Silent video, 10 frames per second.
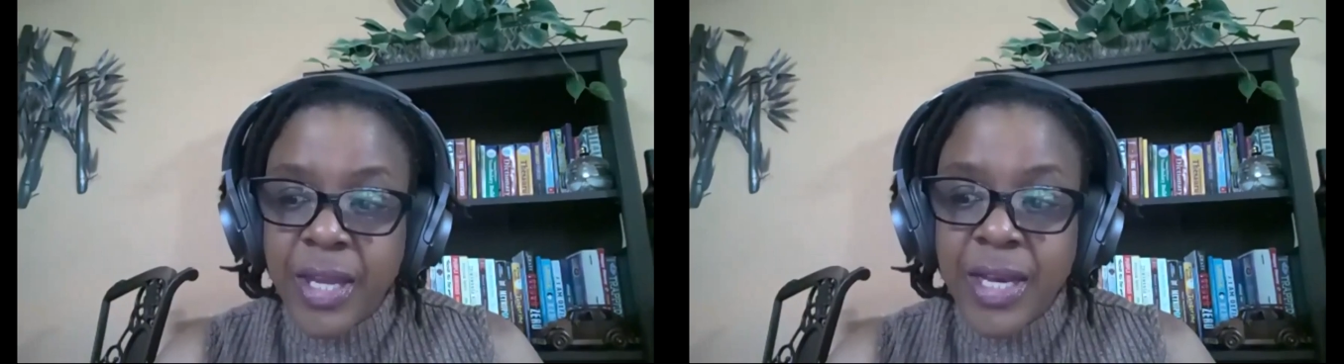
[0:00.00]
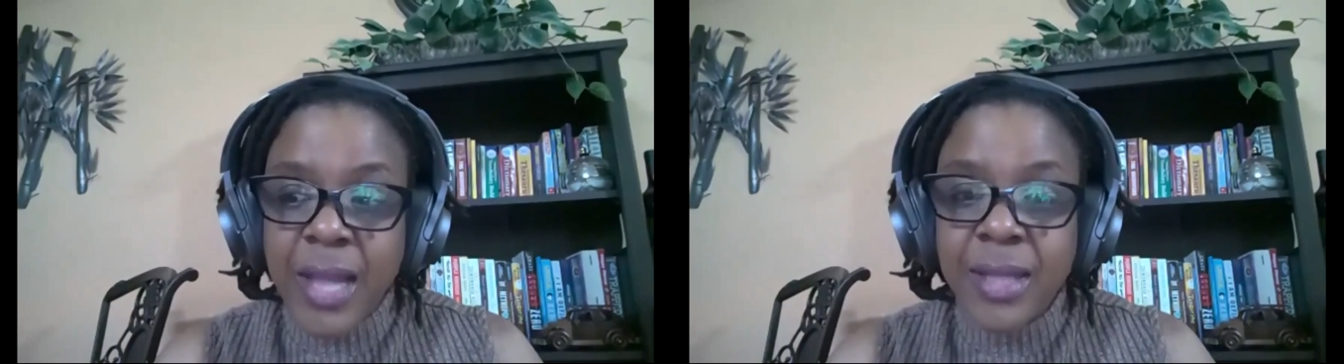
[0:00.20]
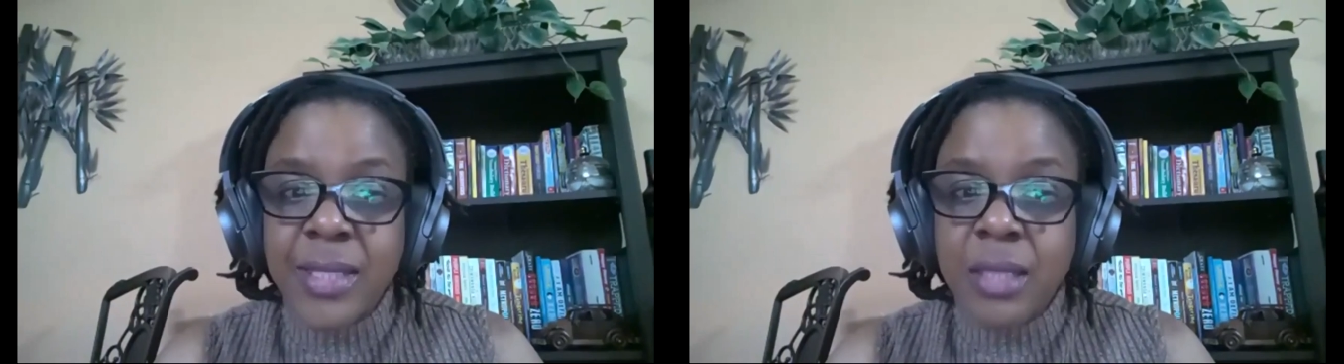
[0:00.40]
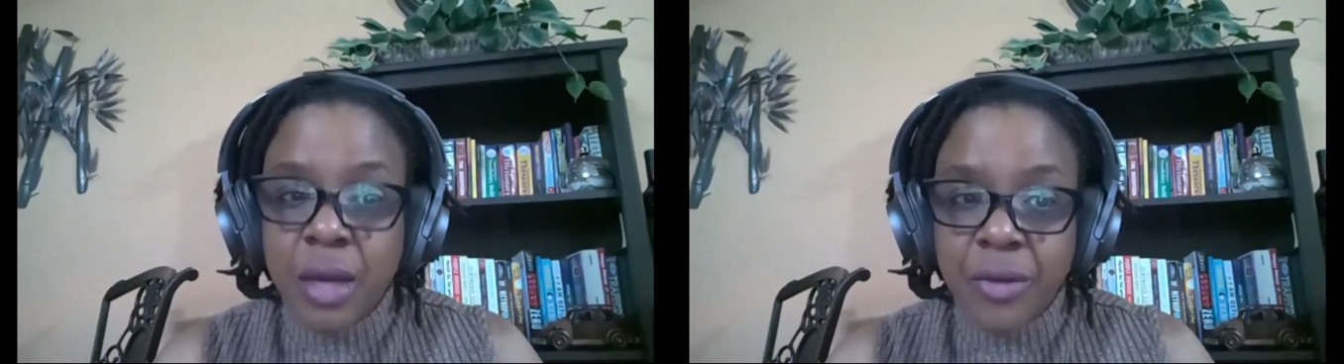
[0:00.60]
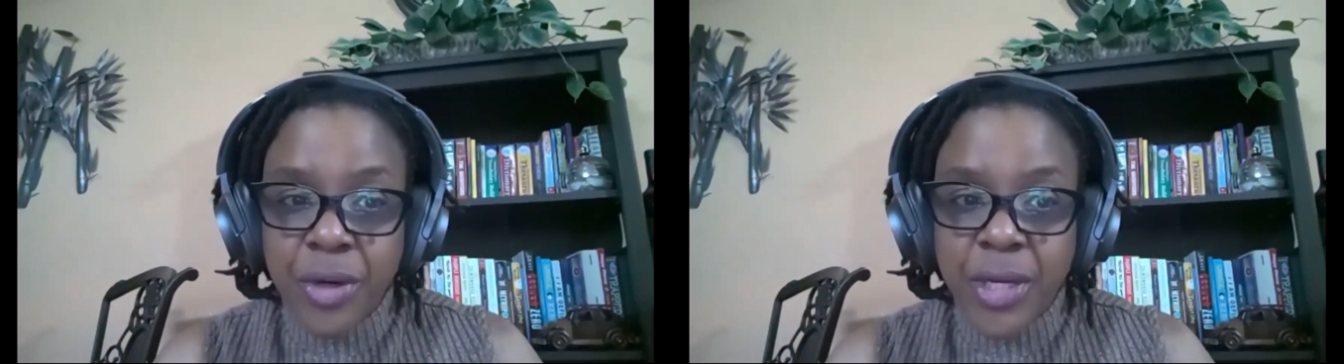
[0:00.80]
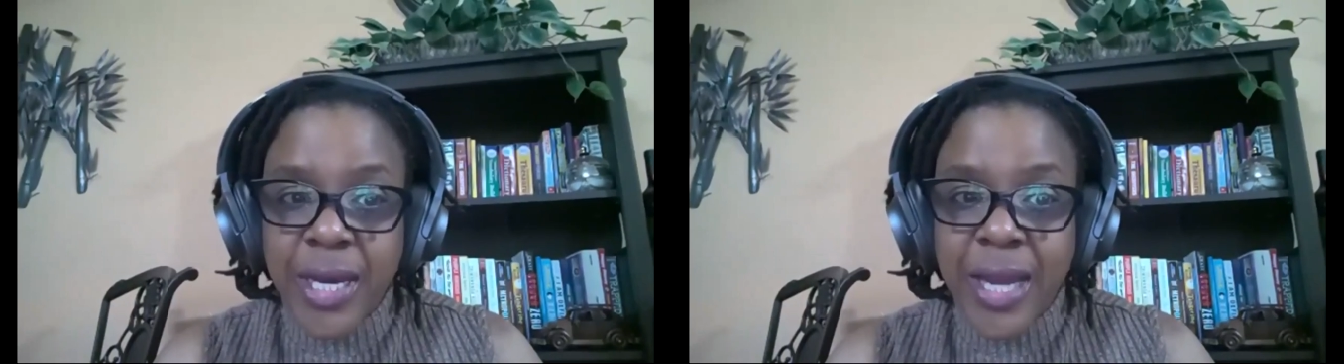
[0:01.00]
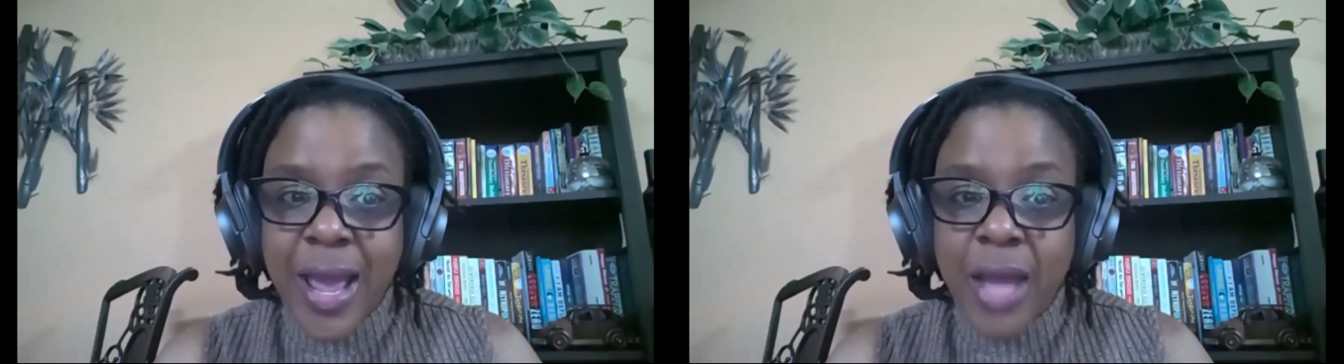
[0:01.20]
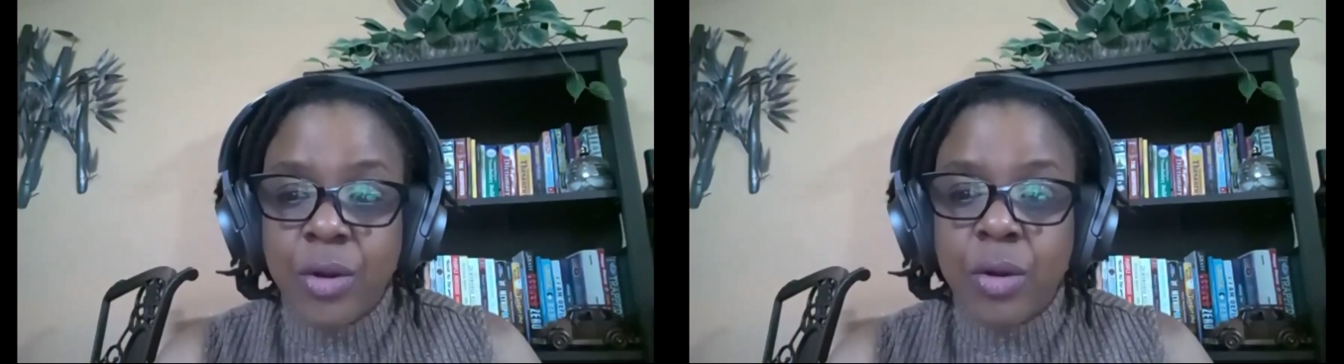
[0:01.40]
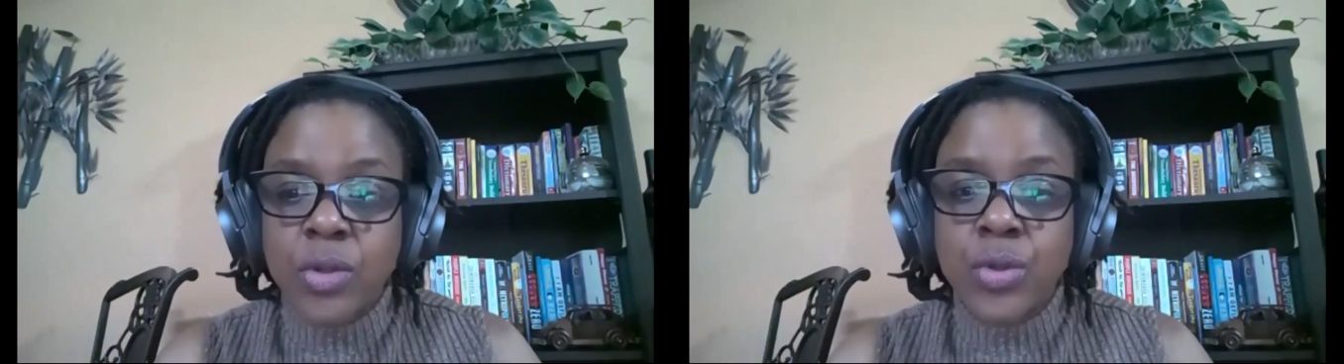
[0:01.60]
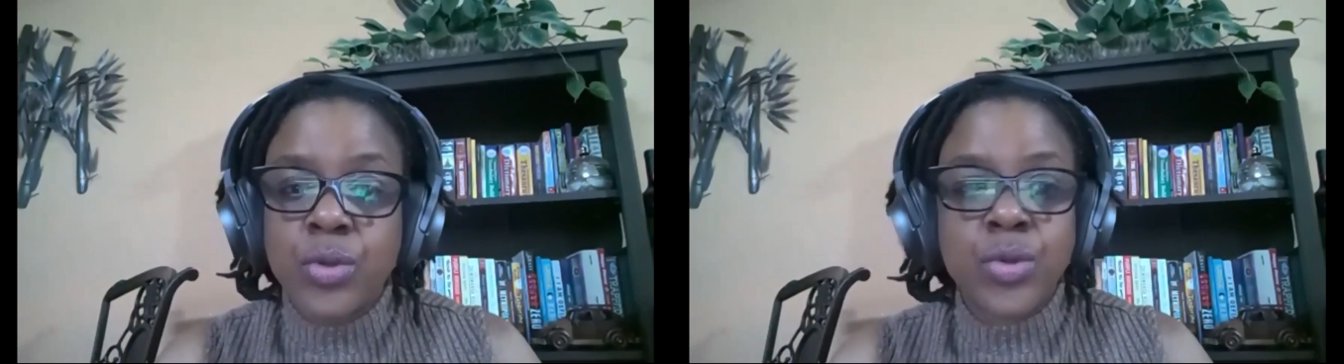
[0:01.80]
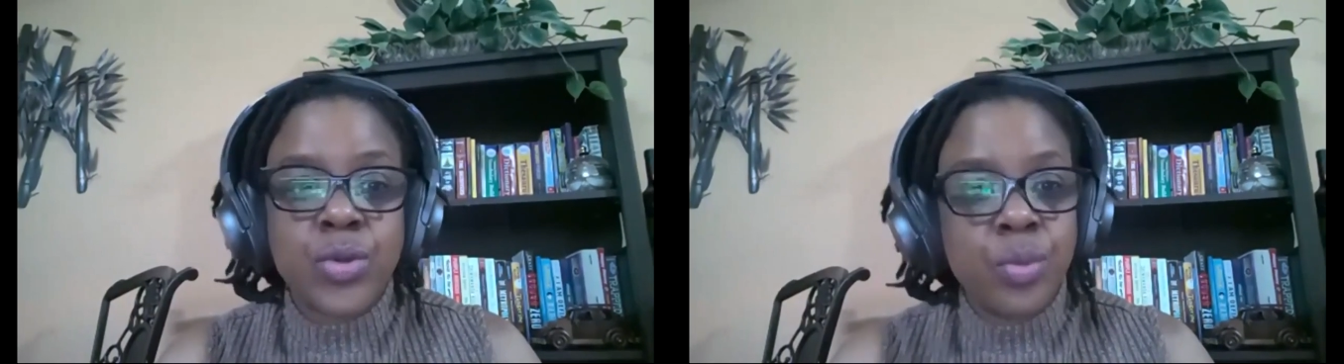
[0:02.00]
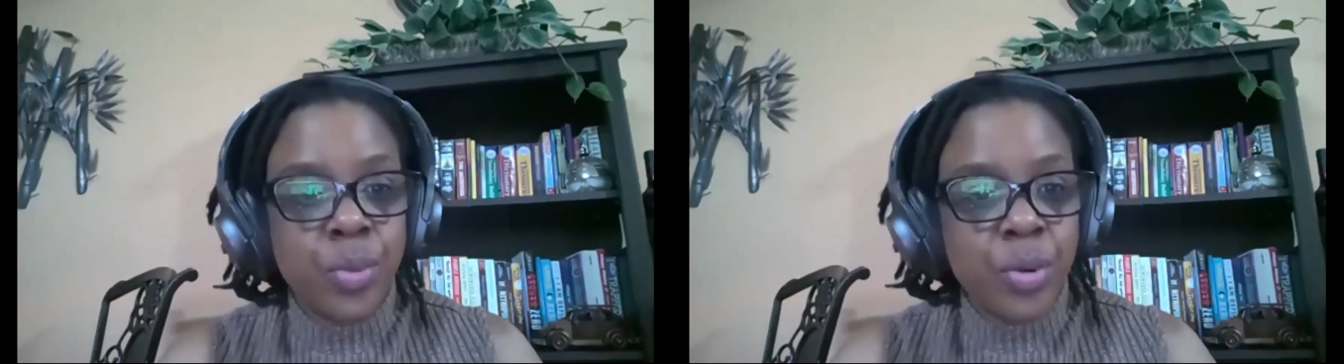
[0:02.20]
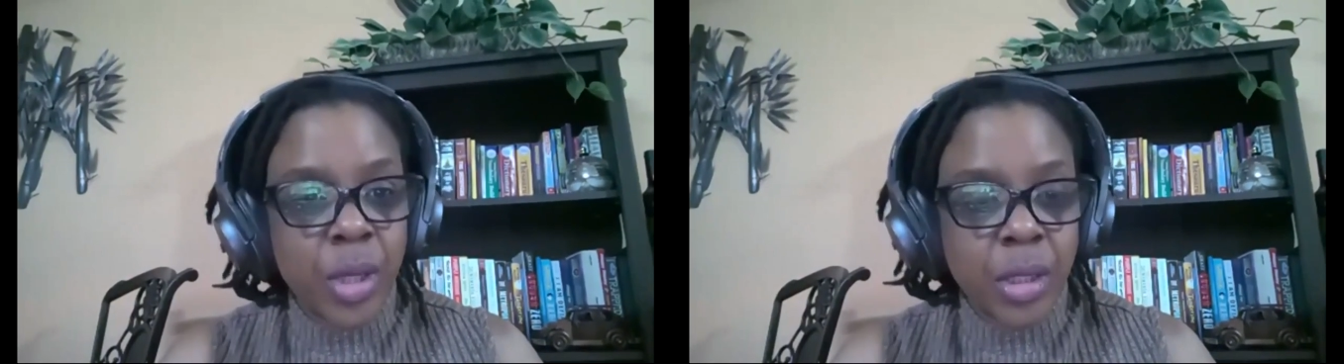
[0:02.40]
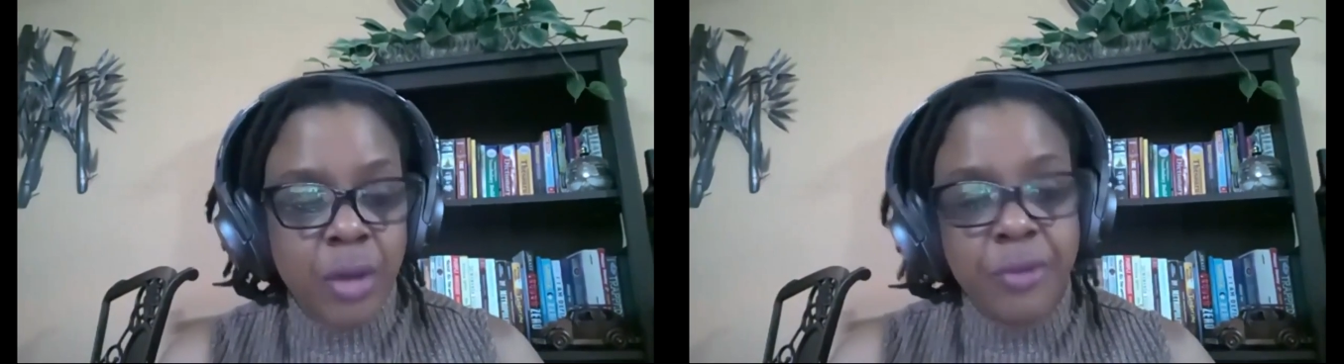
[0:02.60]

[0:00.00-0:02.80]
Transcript: Then I discovered that I had also the support